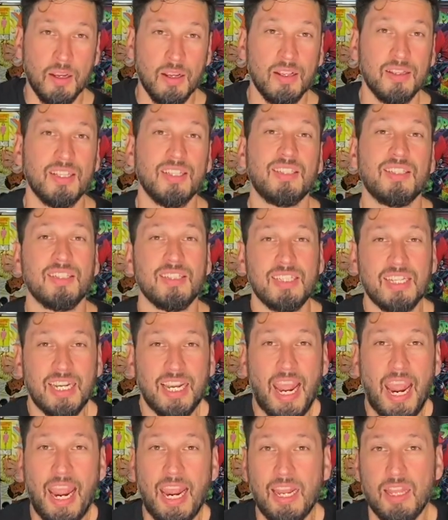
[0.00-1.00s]
This is
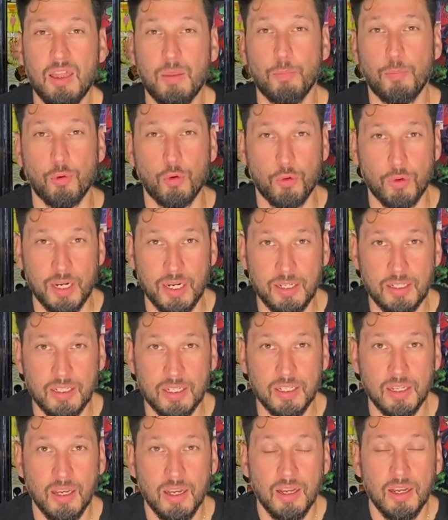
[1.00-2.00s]
the 8th print.
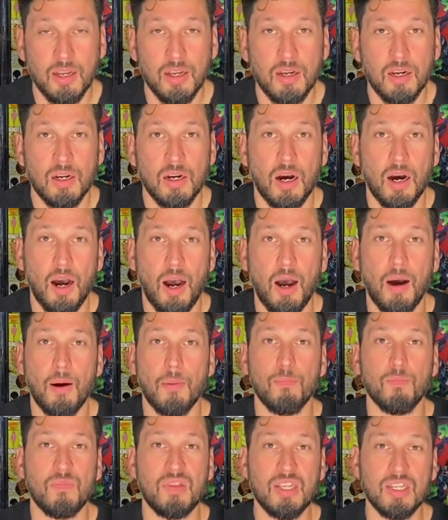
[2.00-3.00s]

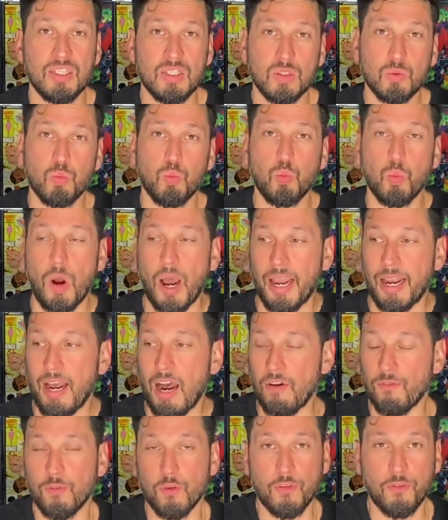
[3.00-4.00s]
This I
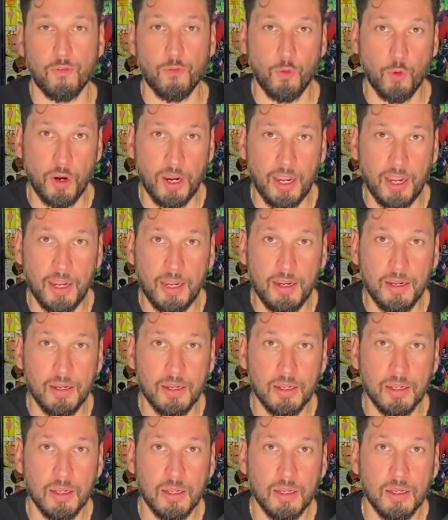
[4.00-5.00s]
got for free.
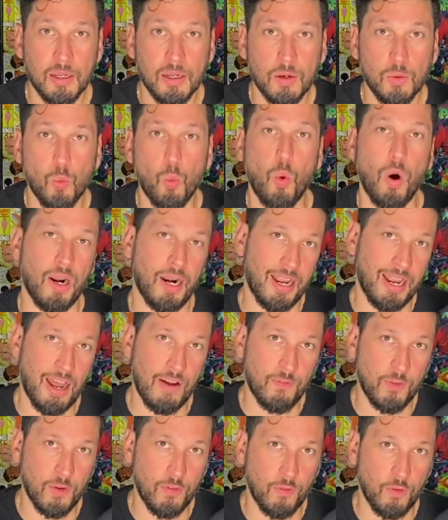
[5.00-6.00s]
One I got
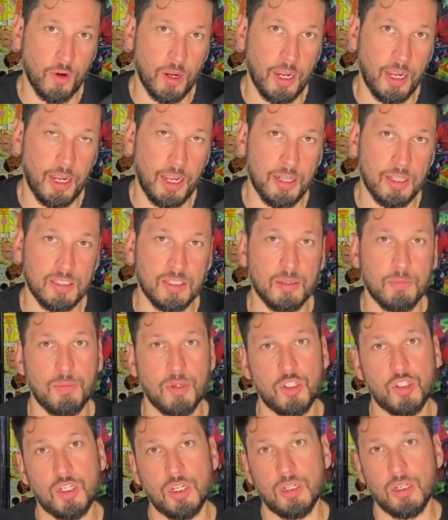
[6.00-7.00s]
for free in the
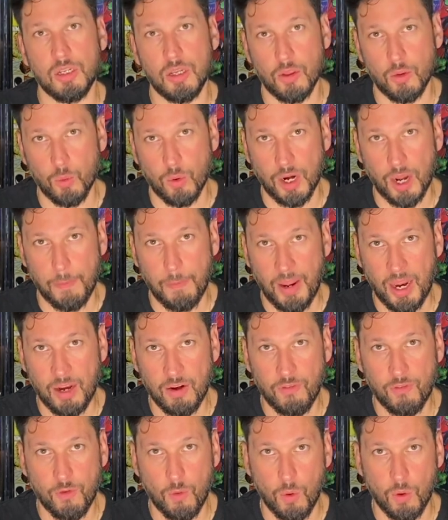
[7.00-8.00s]
submission. The other one I paid
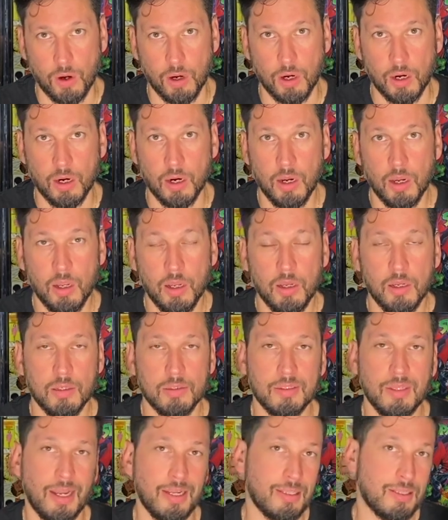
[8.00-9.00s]
for,
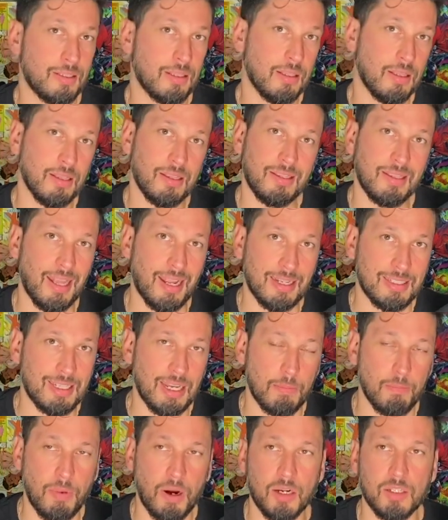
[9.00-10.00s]
like
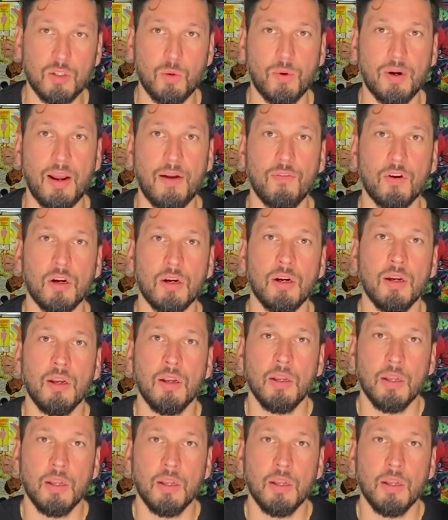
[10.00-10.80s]
$10 or whatever.